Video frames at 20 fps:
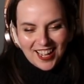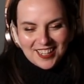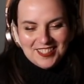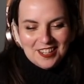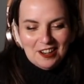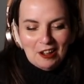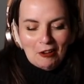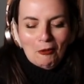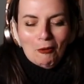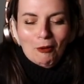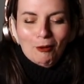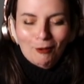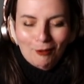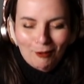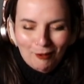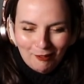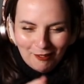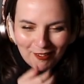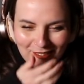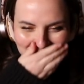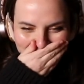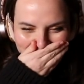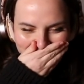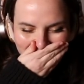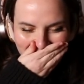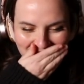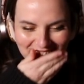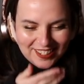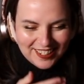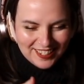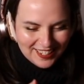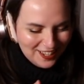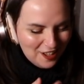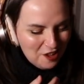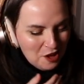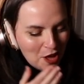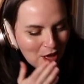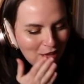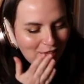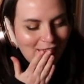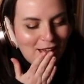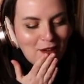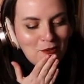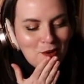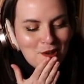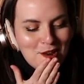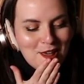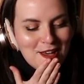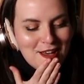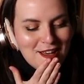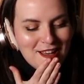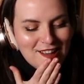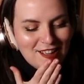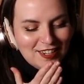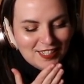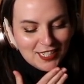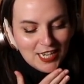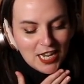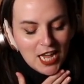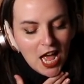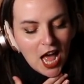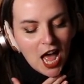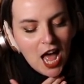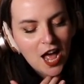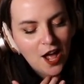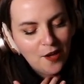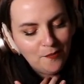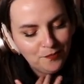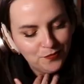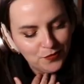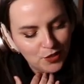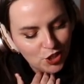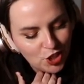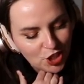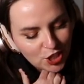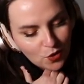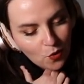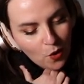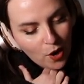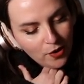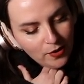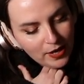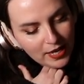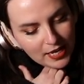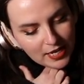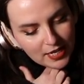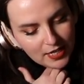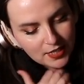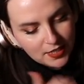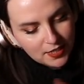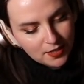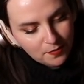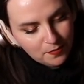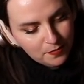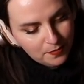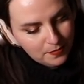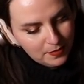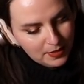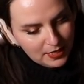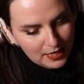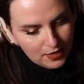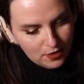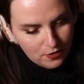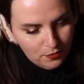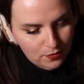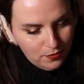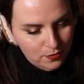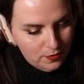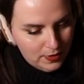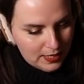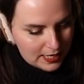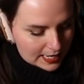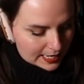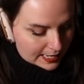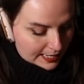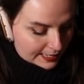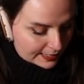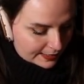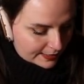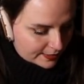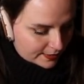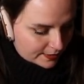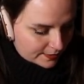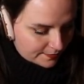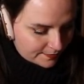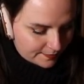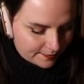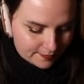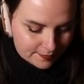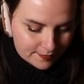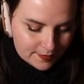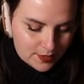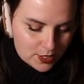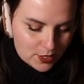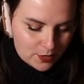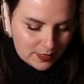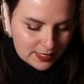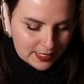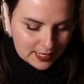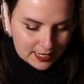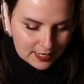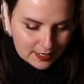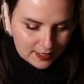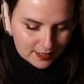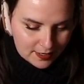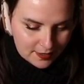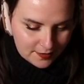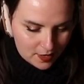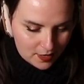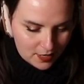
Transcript: As in like, oh, that, that one hurt. Um, she's quoting somebody called Liz. Who is Liz?